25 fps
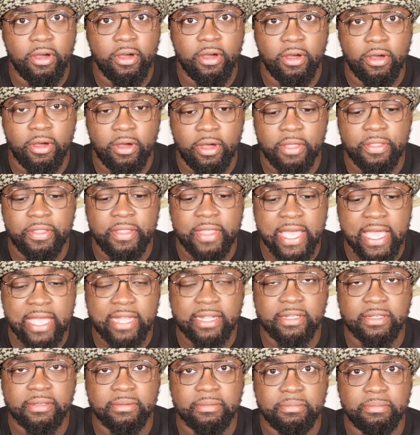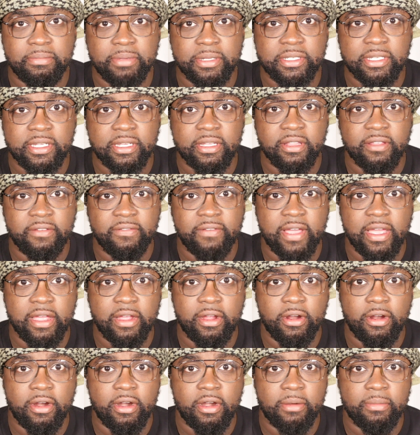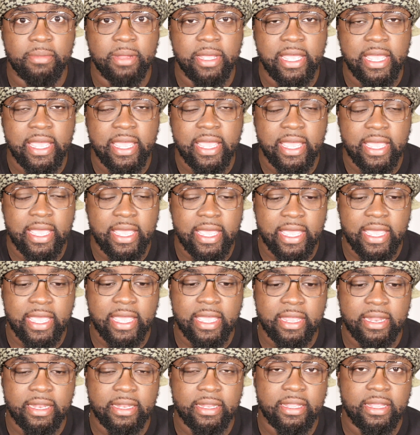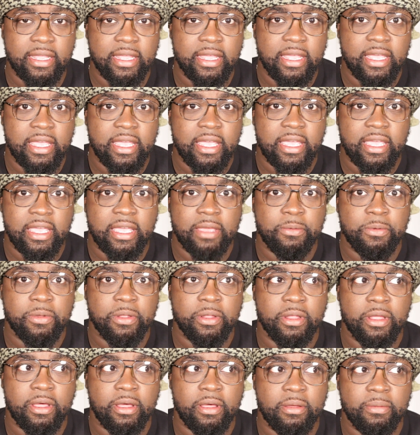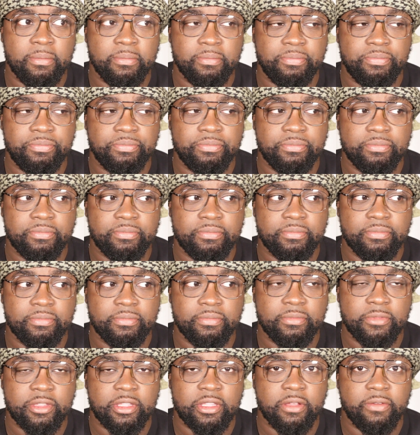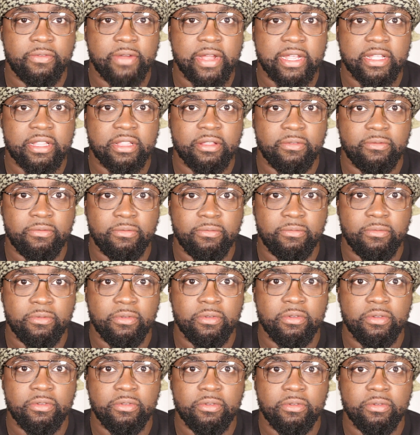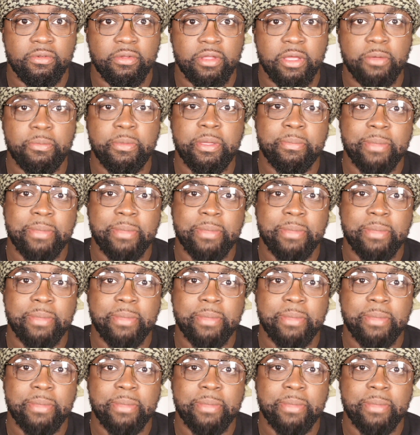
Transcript: on that particular firearm, and it will it'll be